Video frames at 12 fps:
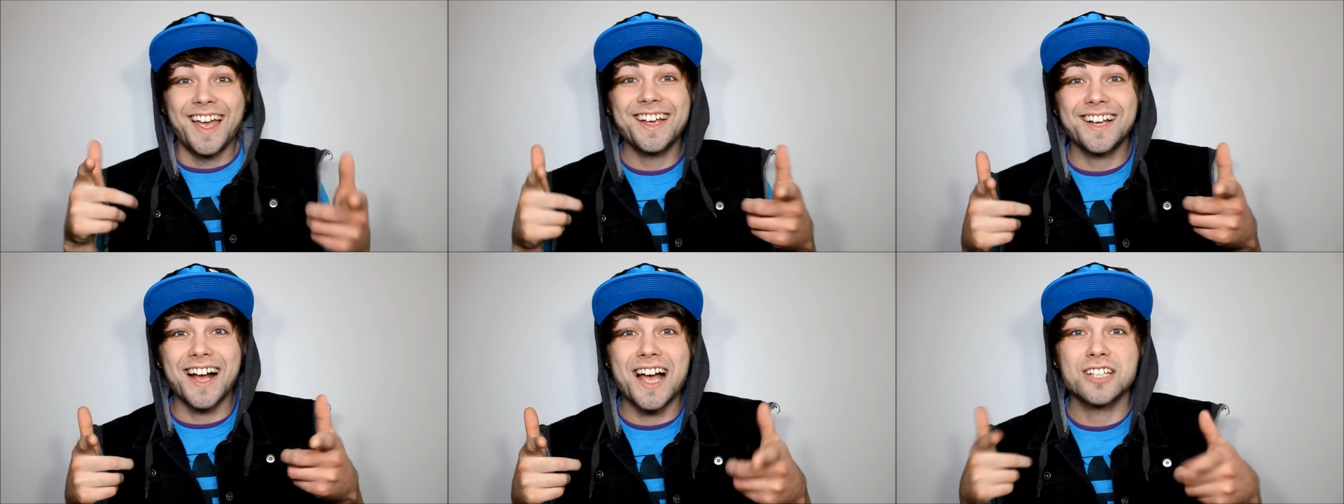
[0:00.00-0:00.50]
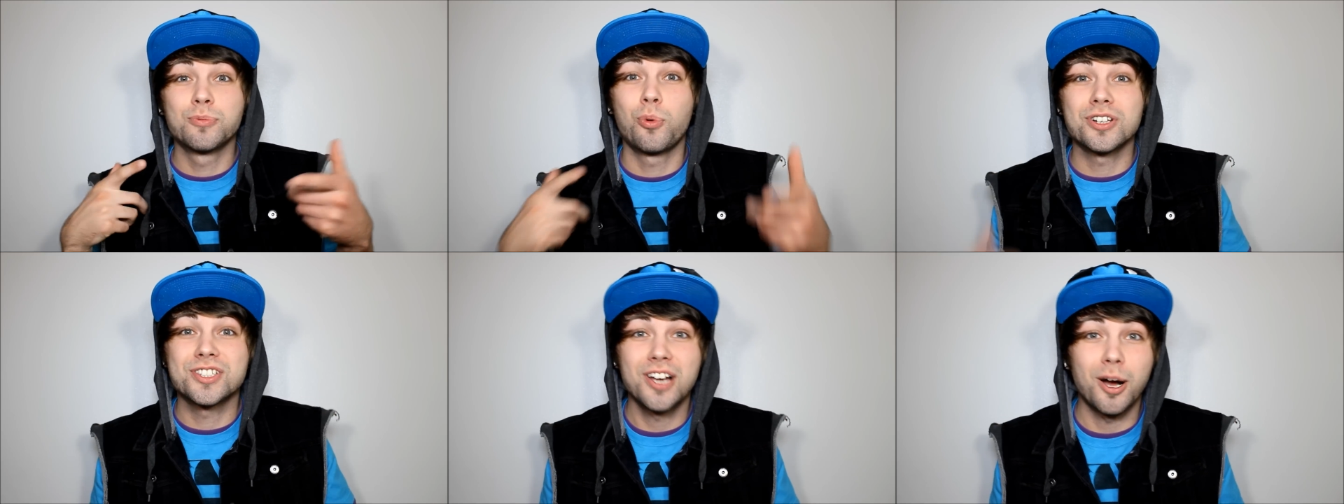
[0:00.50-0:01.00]
Hey guys,
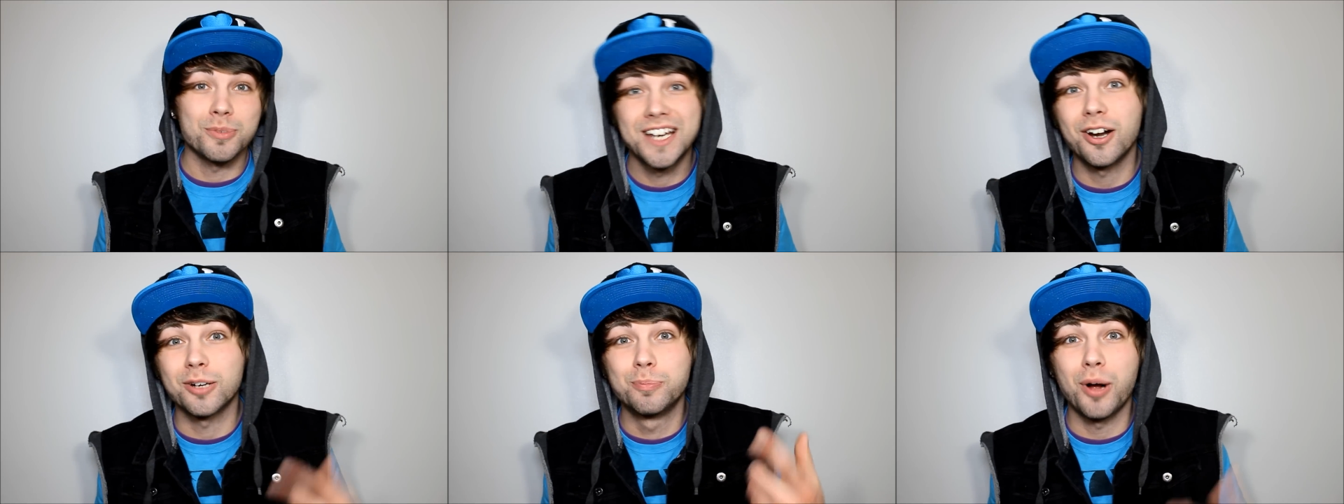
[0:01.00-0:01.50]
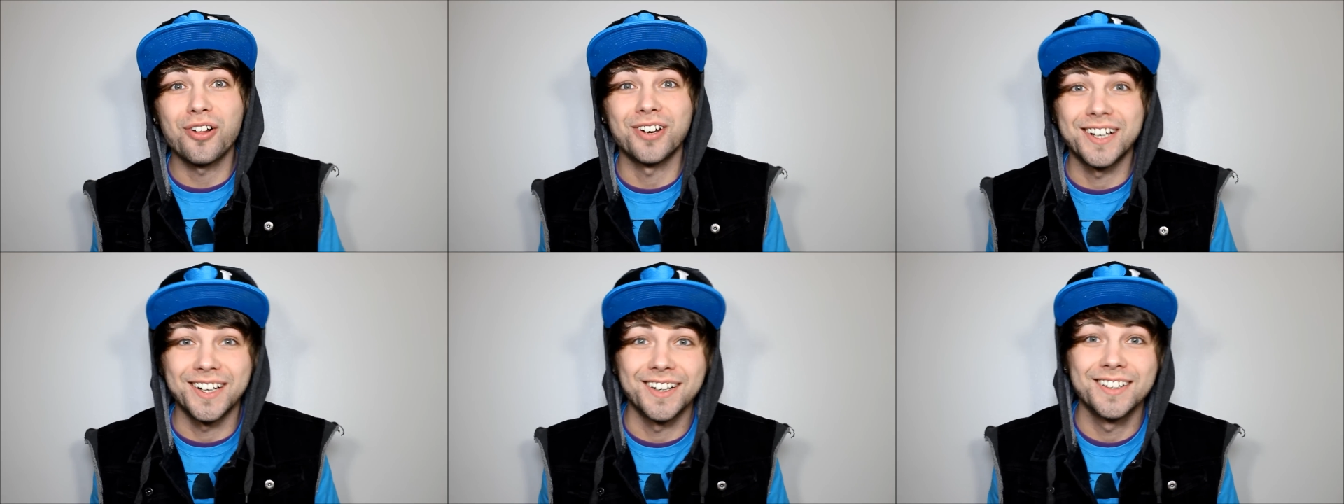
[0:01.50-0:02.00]
what's up? Derek
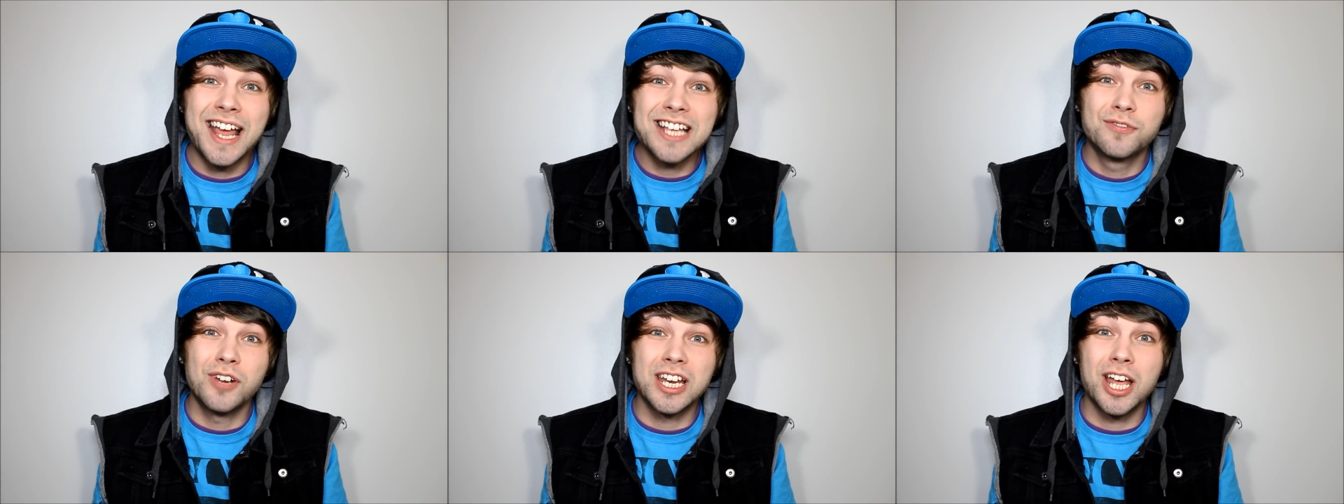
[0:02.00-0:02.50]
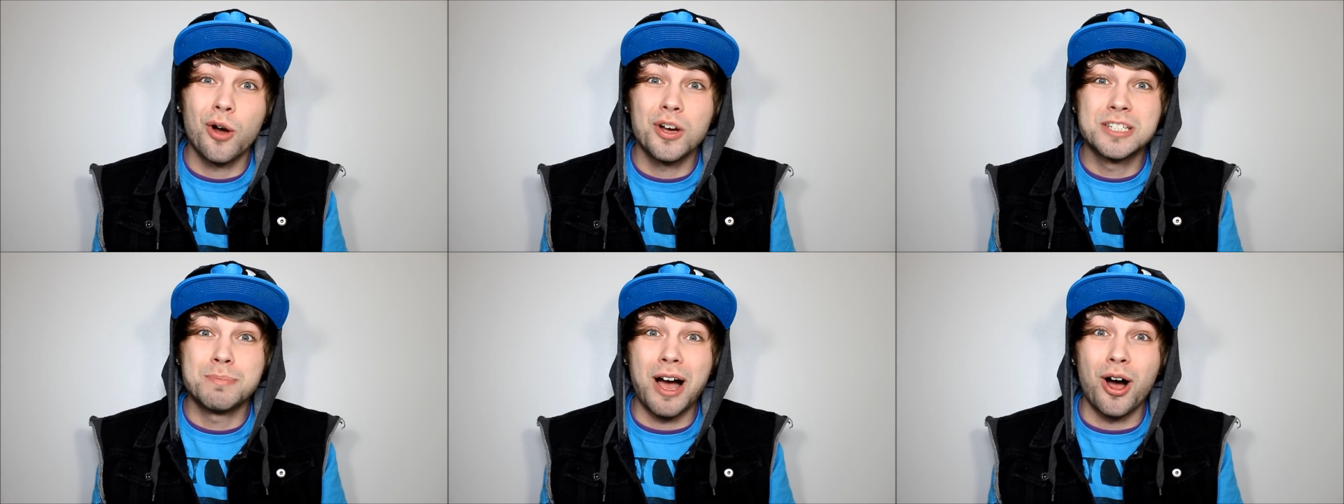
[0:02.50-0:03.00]
Butler here. Today's video
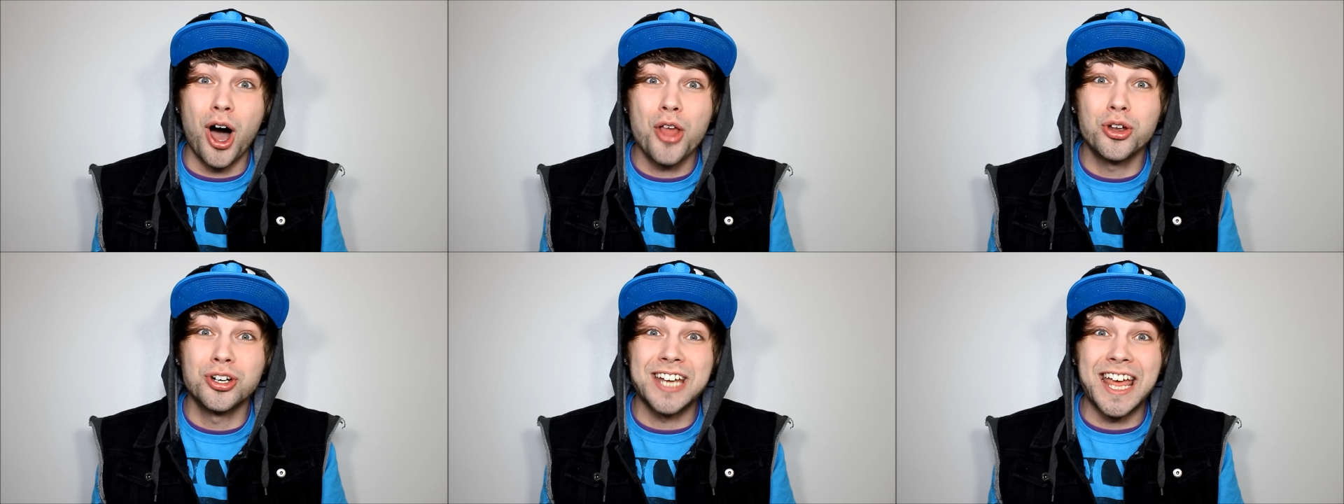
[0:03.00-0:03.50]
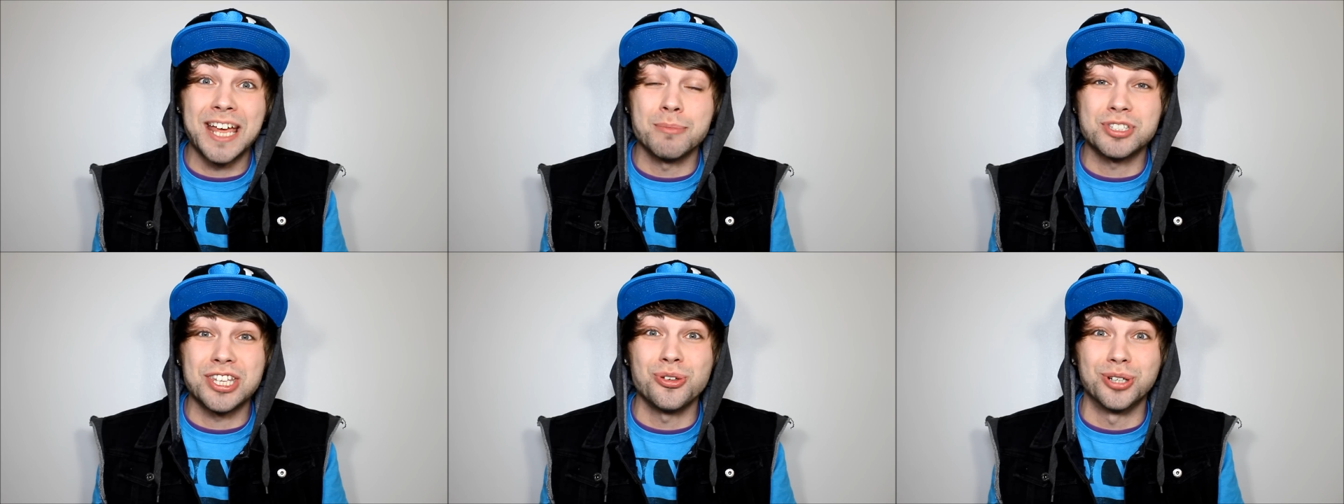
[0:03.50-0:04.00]
is about other
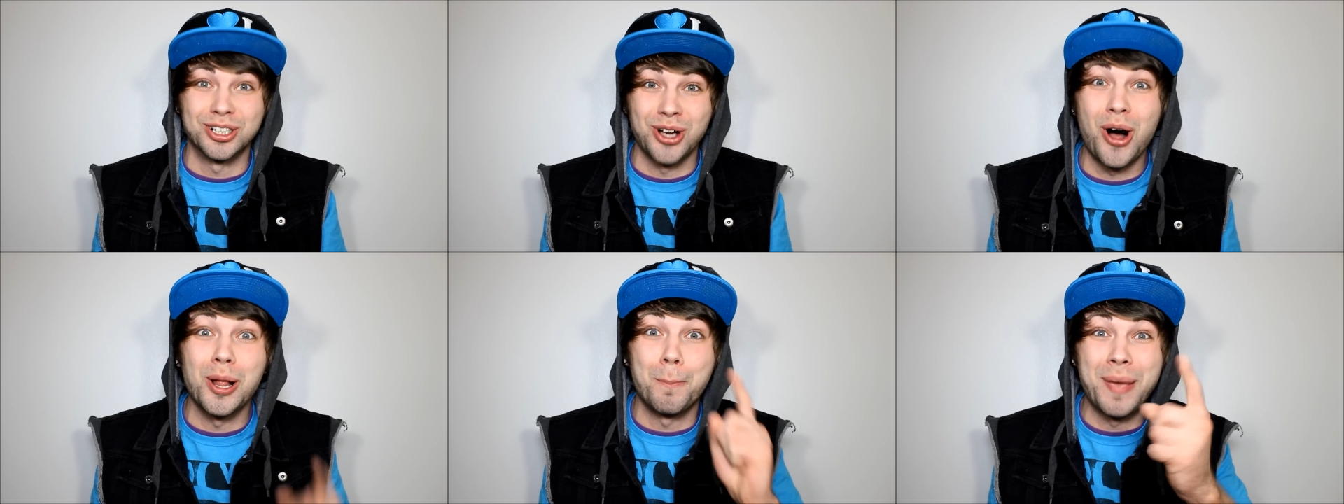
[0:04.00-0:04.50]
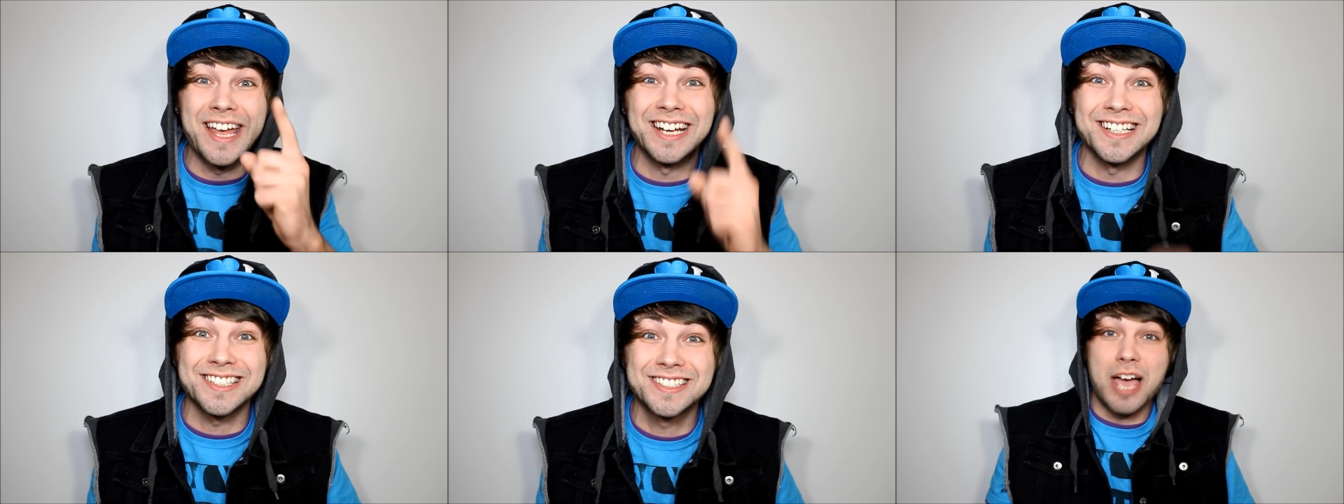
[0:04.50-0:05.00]
names that you can call a
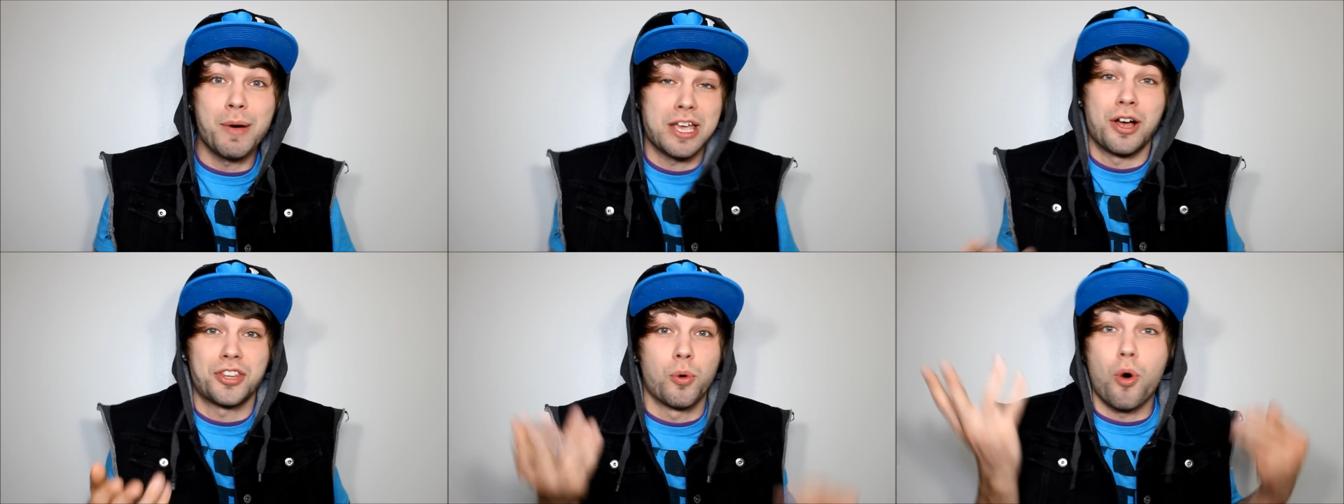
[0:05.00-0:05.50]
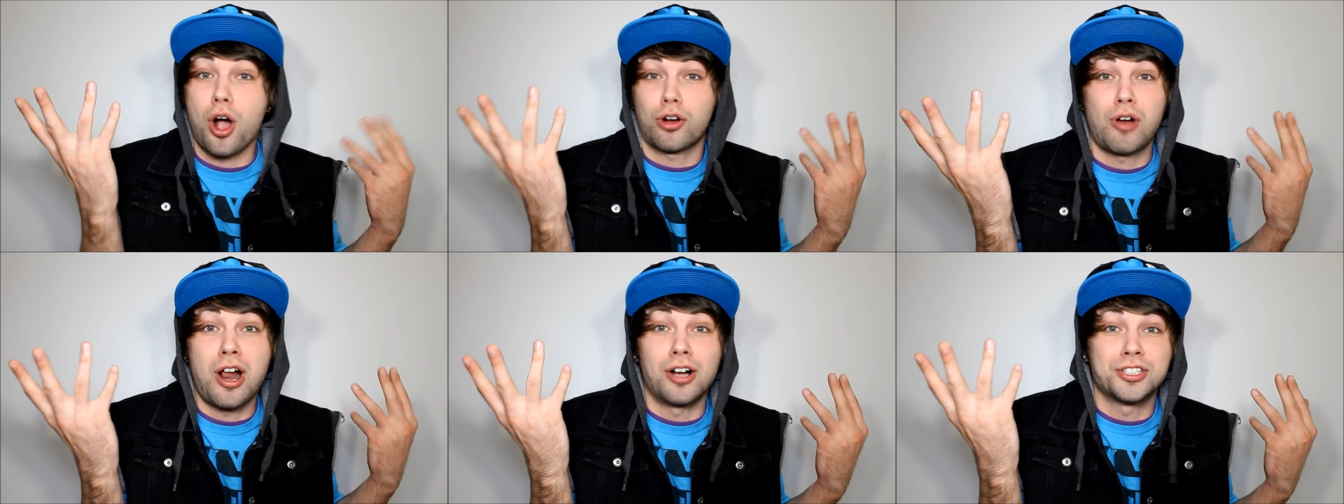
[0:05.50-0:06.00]
penis. That way you don't have to
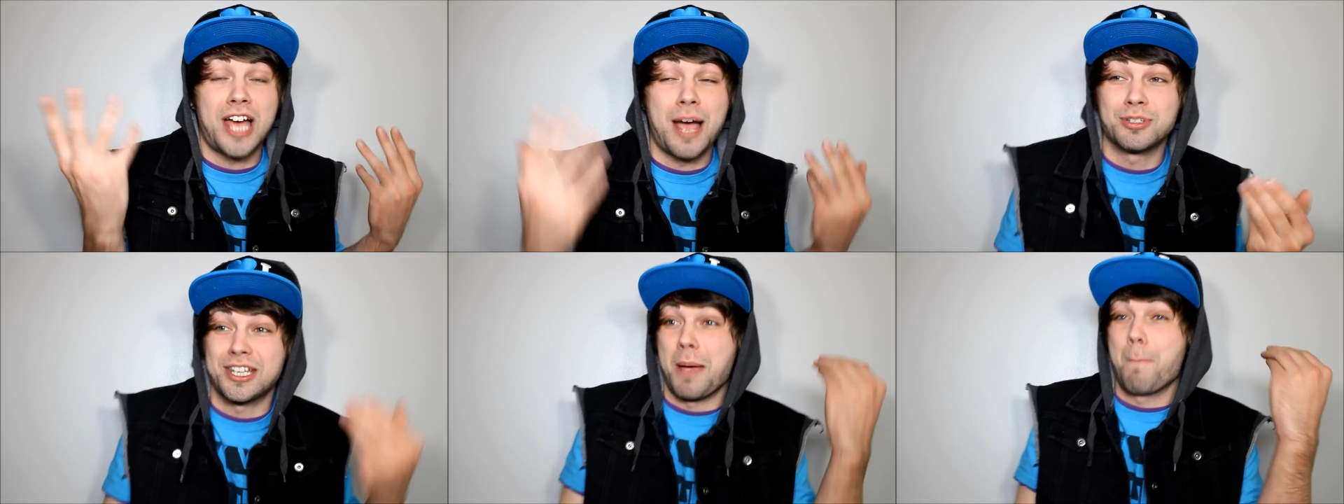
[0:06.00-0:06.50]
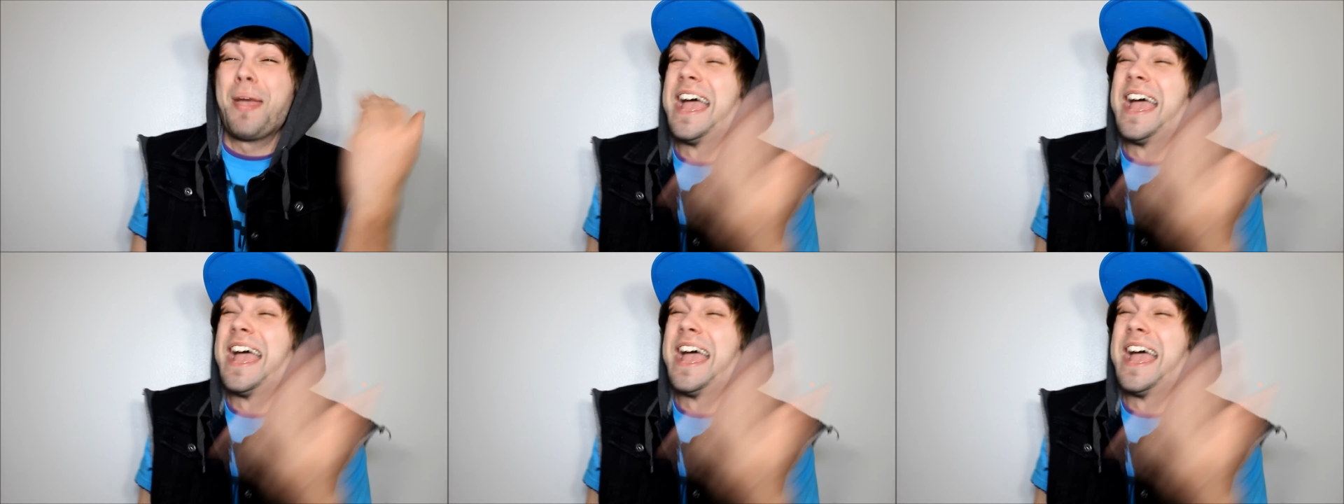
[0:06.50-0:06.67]
walk around all the time saying